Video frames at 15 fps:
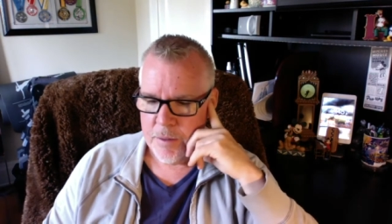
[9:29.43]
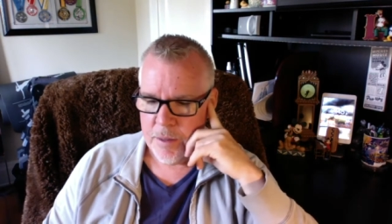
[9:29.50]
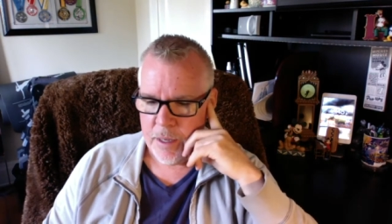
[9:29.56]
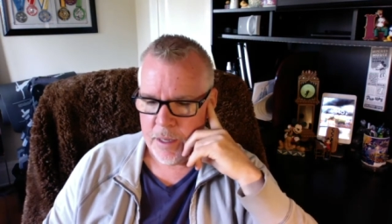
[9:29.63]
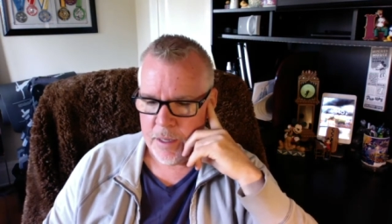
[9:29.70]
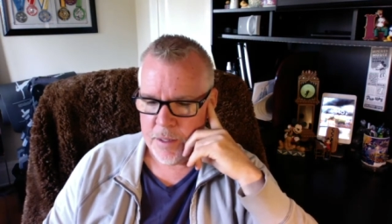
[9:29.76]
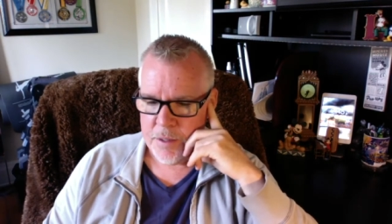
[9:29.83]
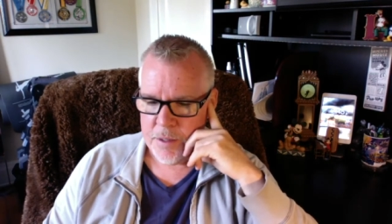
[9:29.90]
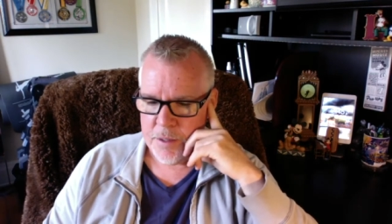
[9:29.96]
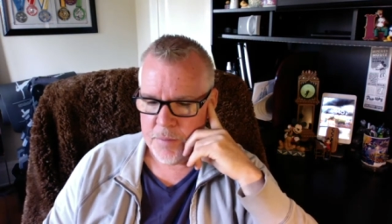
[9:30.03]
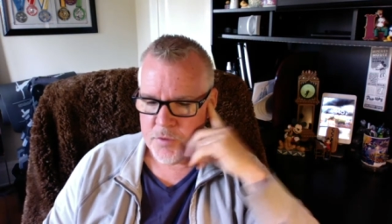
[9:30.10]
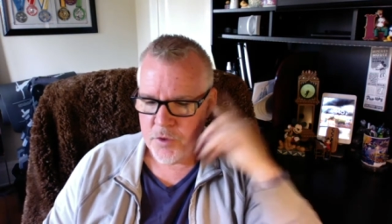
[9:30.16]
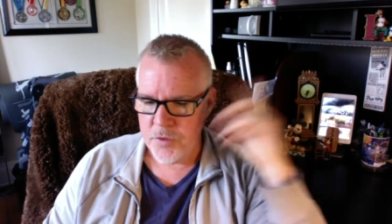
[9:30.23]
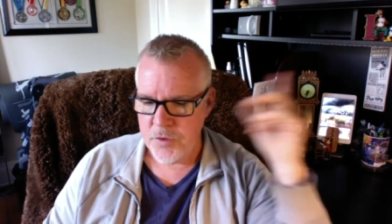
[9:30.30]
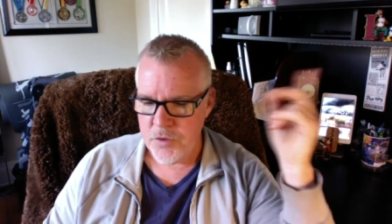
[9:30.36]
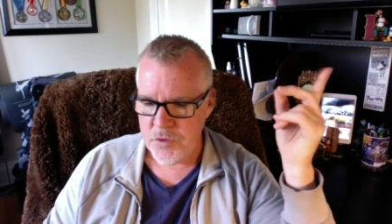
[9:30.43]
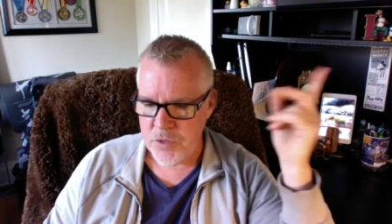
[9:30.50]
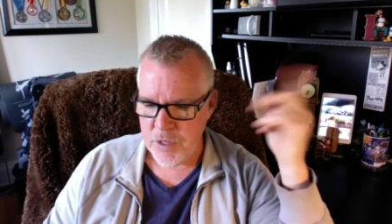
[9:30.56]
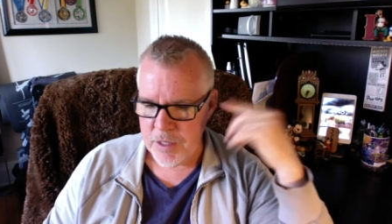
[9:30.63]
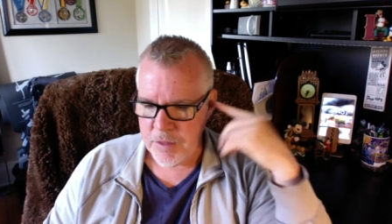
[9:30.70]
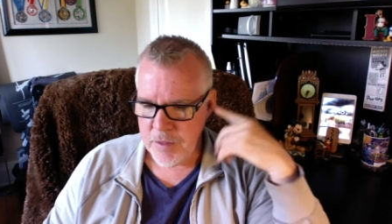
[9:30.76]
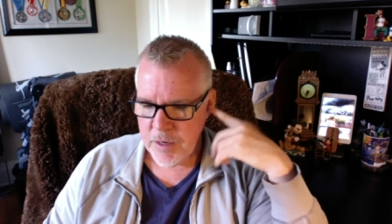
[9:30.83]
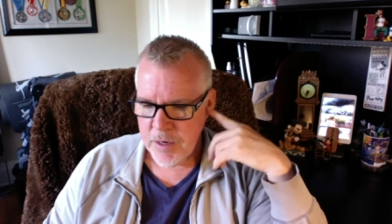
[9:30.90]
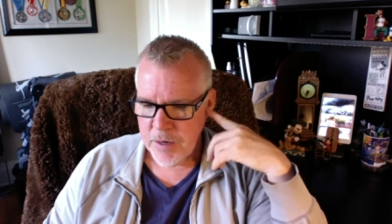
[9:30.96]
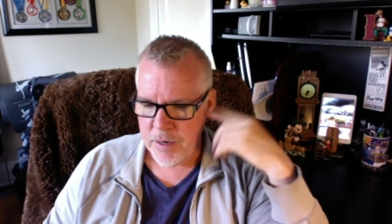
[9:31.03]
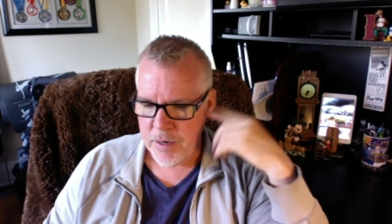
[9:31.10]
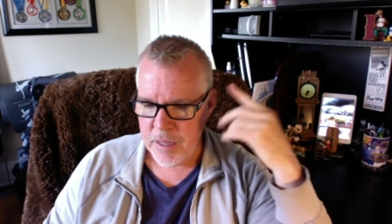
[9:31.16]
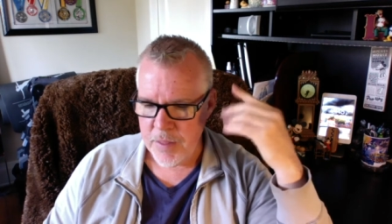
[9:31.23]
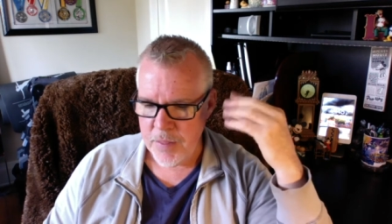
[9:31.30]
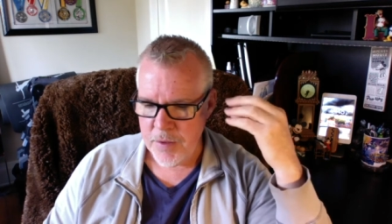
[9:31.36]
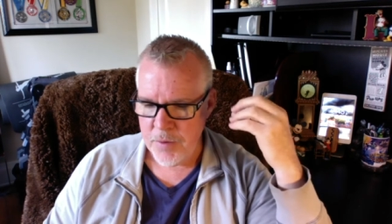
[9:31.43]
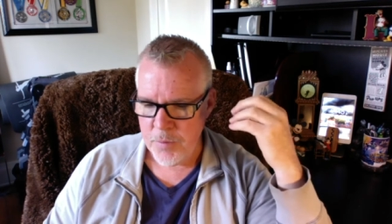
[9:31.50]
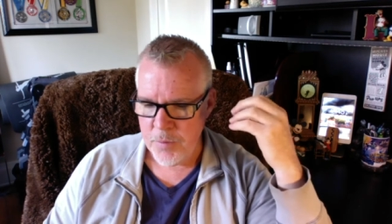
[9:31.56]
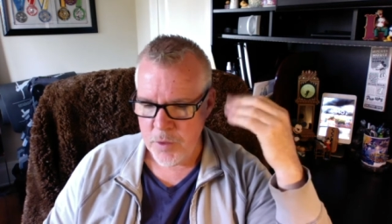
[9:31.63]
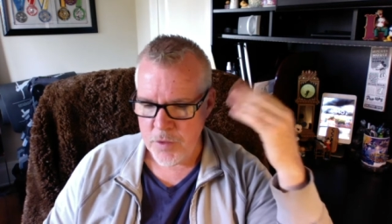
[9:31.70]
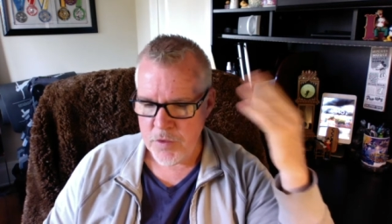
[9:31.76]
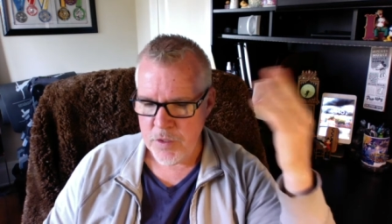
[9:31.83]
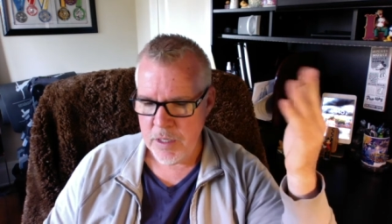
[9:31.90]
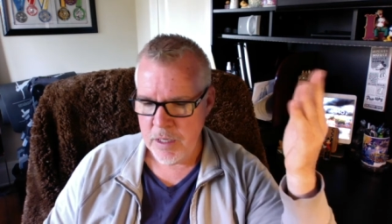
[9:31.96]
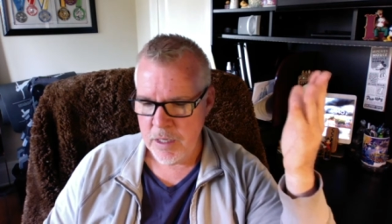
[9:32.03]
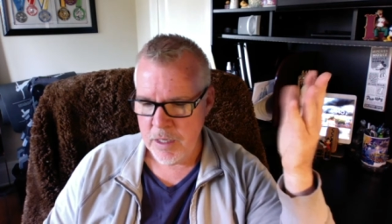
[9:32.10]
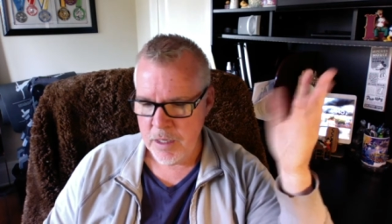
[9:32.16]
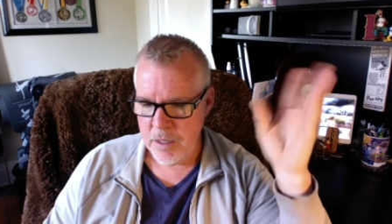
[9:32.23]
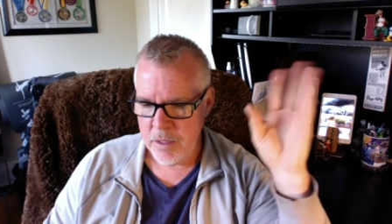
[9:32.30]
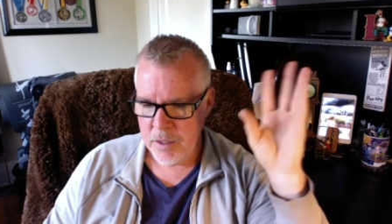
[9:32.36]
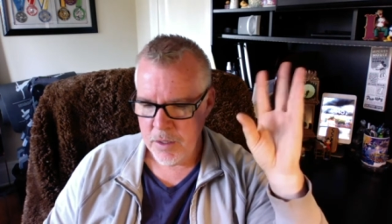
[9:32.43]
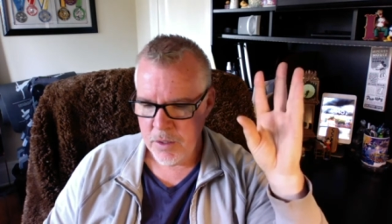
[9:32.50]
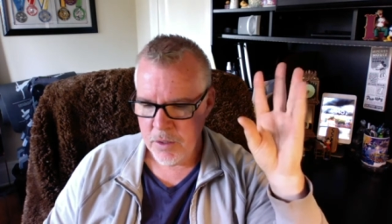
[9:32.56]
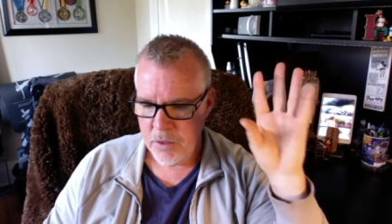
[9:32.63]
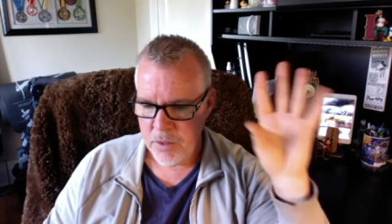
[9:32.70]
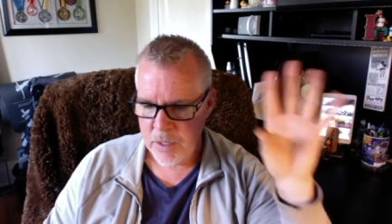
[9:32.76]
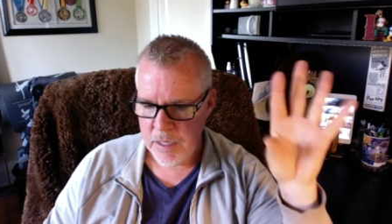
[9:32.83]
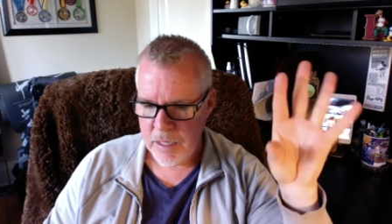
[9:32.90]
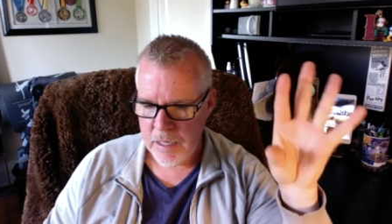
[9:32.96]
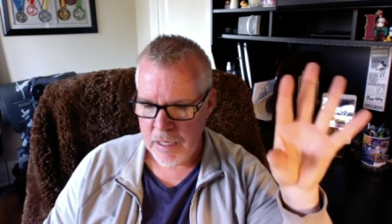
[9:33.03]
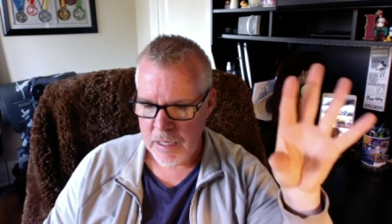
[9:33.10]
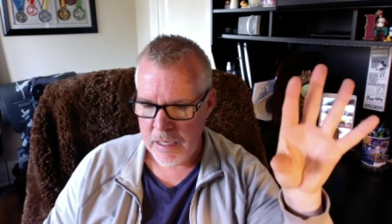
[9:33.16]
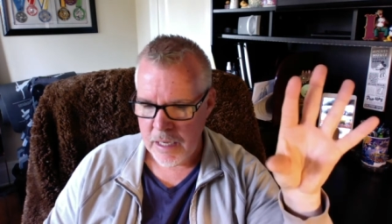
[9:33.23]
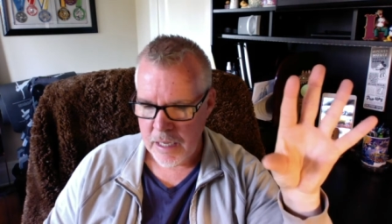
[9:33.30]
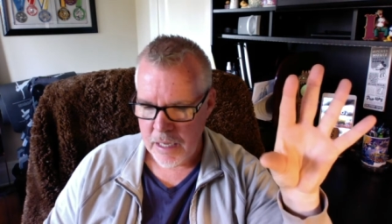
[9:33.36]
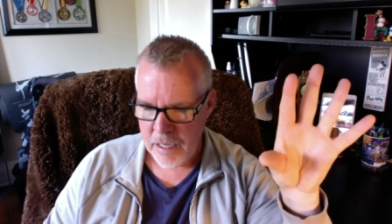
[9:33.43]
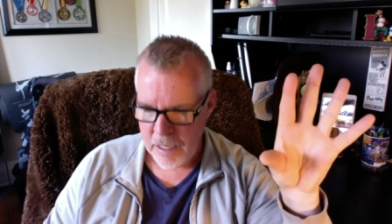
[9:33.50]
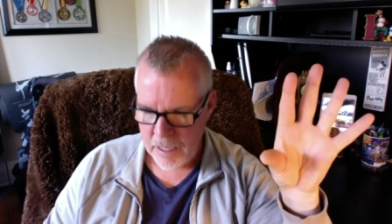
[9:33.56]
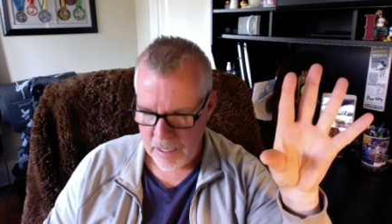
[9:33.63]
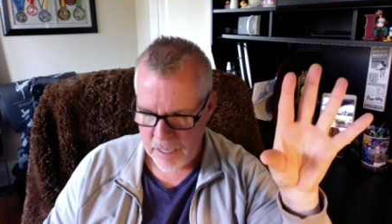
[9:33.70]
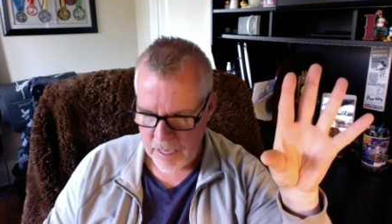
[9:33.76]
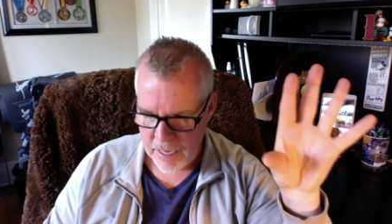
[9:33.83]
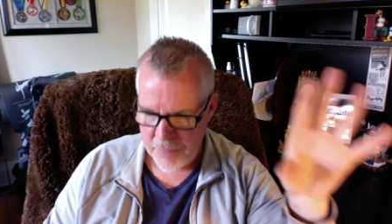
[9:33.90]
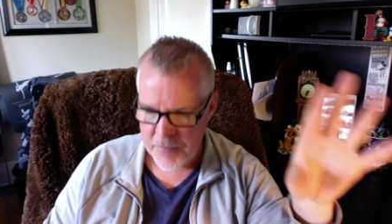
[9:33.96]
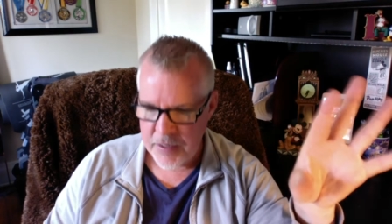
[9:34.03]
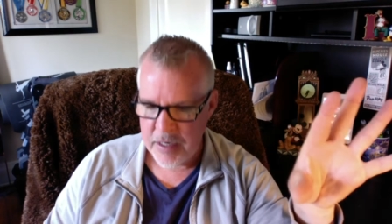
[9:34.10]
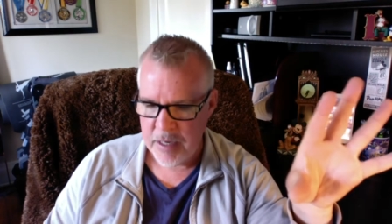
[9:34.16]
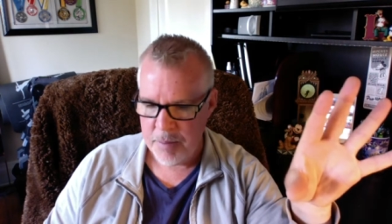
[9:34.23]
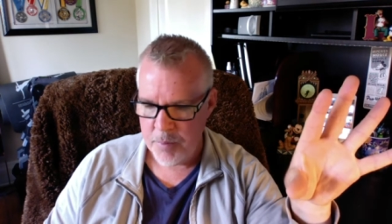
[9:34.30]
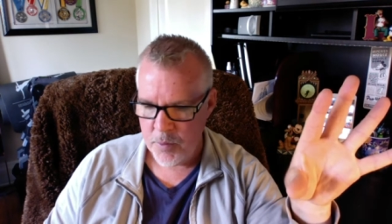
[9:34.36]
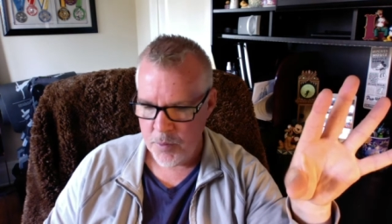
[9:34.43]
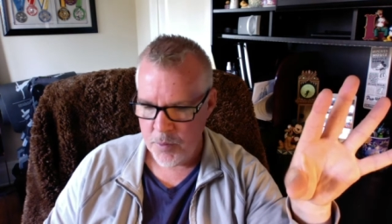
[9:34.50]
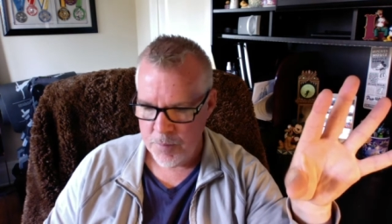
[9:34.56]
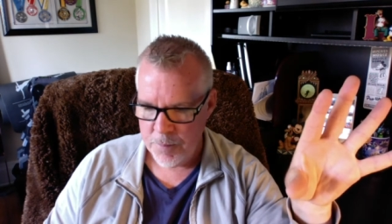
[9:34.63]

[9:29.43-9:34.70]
And um, so they're sitting there and they're once again looking at the temple.